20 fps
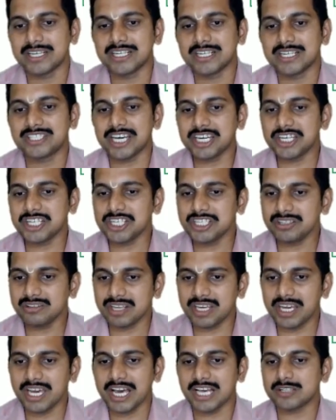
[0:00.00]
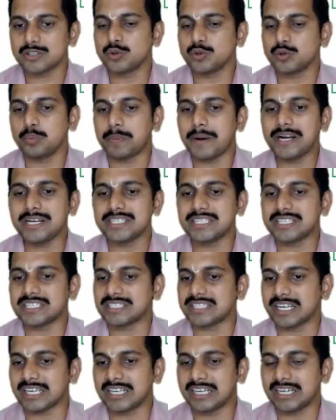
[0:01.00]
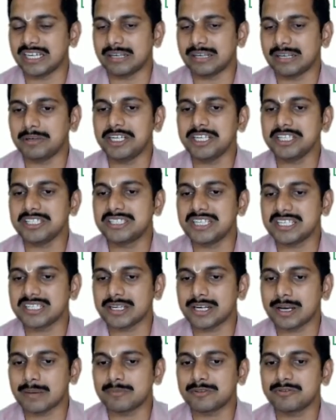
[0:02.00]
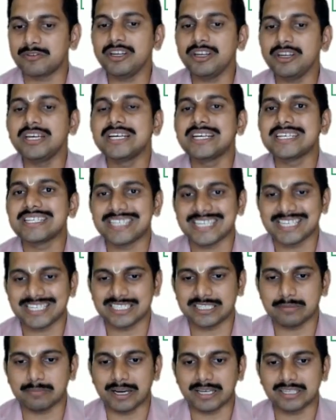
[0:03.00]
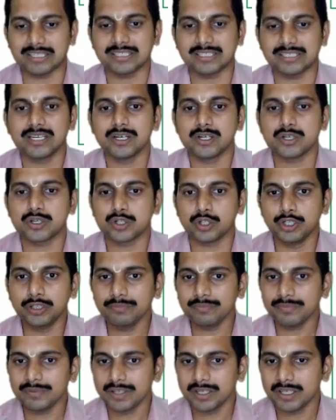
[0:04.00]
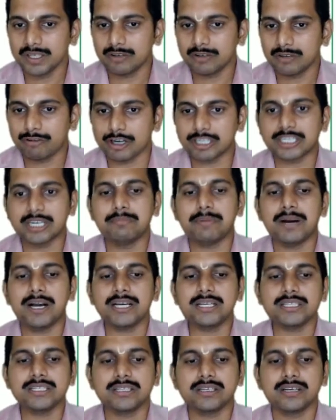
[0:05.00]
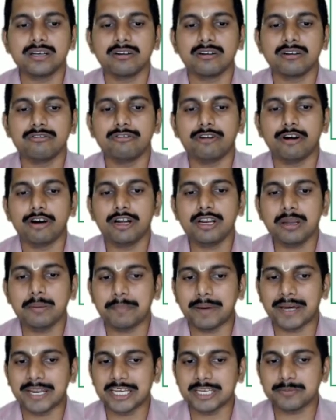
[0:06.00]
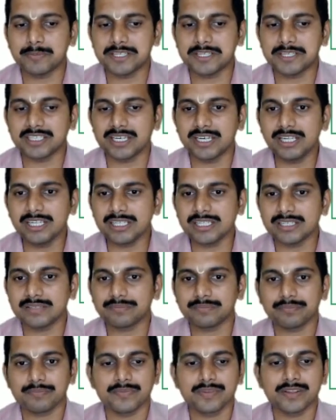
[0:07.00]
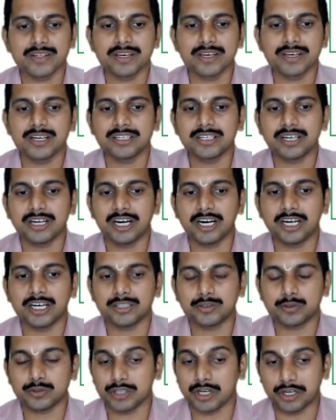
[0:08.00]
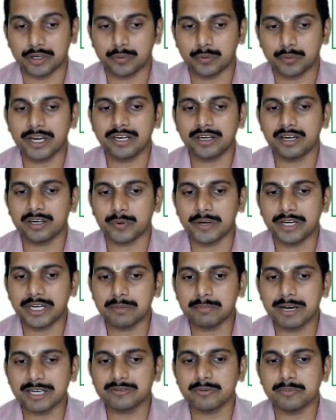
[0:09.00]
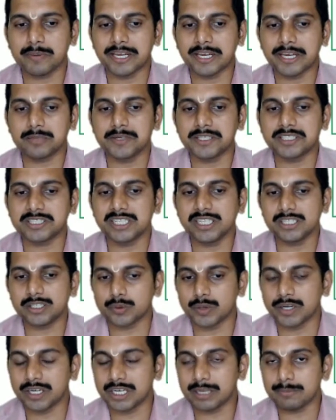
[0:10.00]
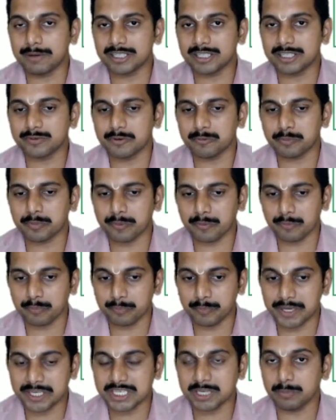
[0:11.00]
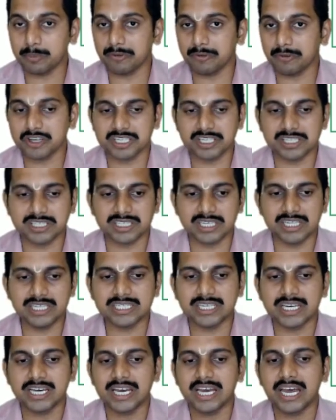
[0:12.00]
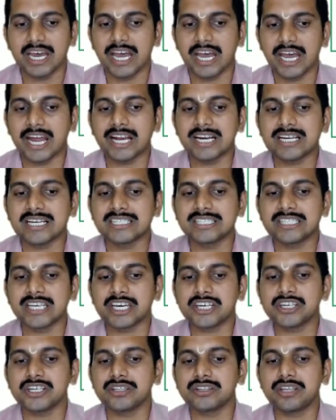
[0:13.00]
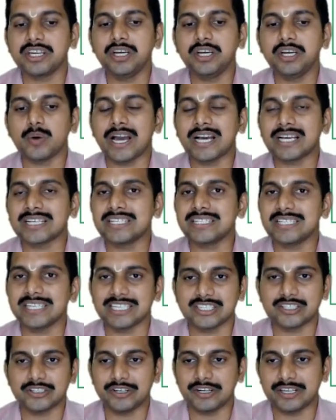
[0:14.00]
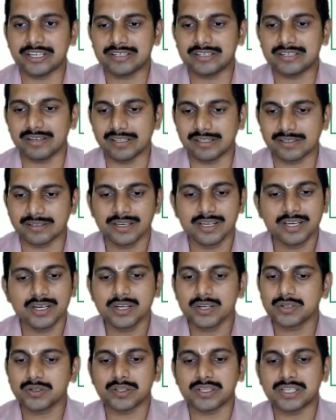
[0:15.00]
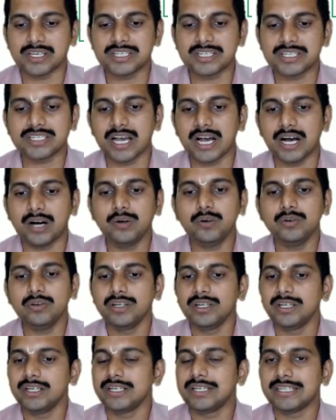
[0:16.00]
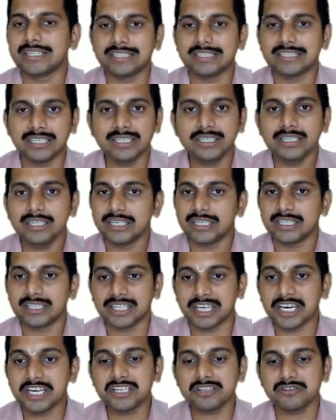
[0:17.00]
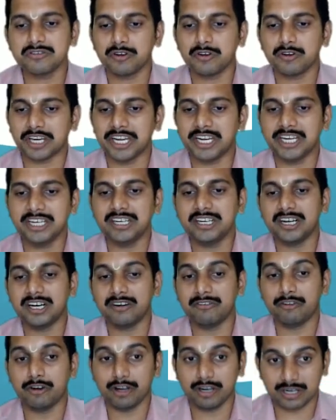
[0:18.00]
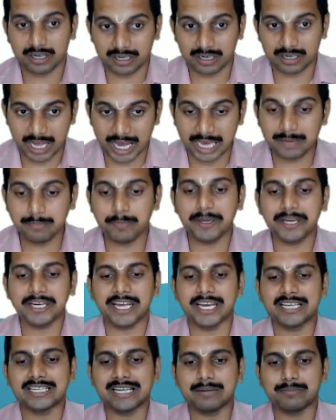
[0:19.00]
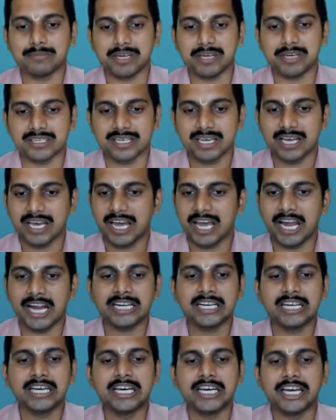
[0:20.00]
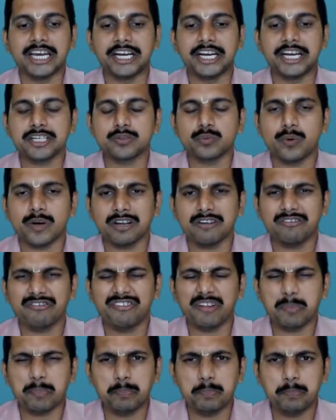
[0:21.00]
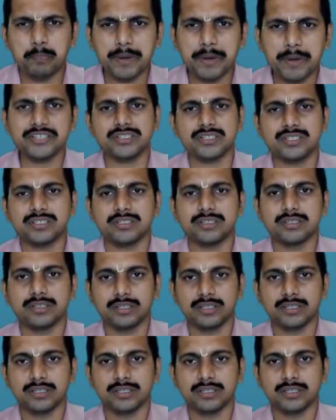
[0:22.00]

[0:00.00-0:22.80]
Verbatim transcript: Section 3 has two parts that is technical abilities. This comes for 60 marks. So 40 marks for management skills. Uh, sorry, 20, uh, 20 marks for management skills, 20 marks for pro basic professional skills and section 3 to access engineering skills. So this is how the things for gate uh, for IPATE exam is, and it is one of the best.